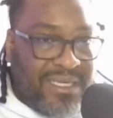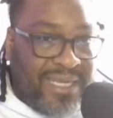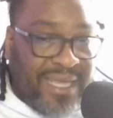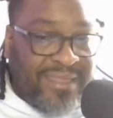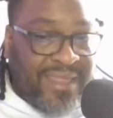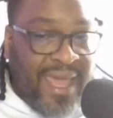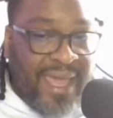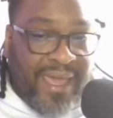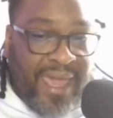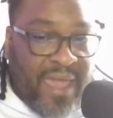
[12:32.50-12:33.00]

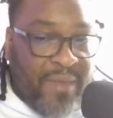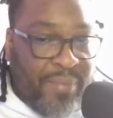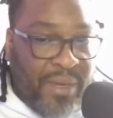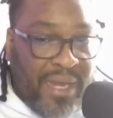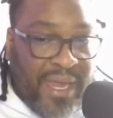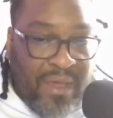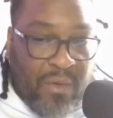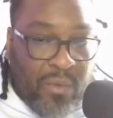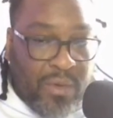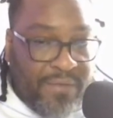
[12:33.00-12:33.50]
that thing ain't
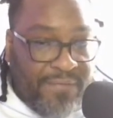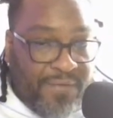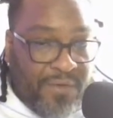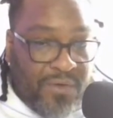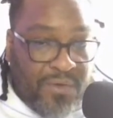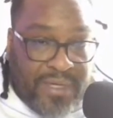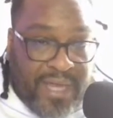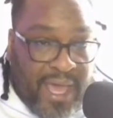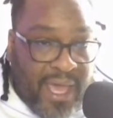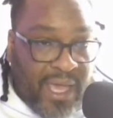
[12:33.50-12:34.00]
playing with a
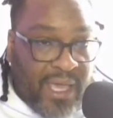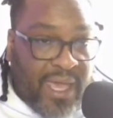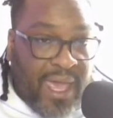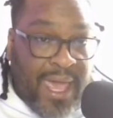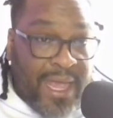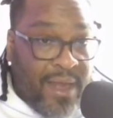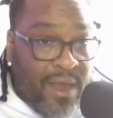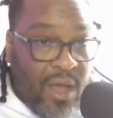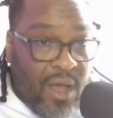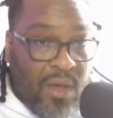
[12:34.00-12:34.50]
full deck
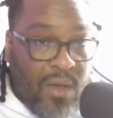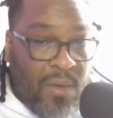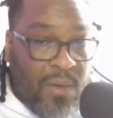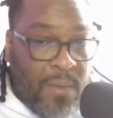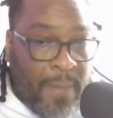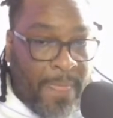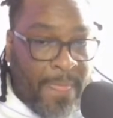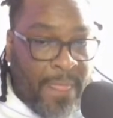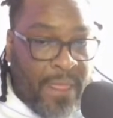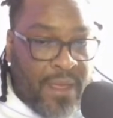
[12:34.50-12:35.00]
at
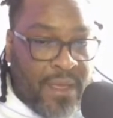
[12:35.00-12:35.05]
all.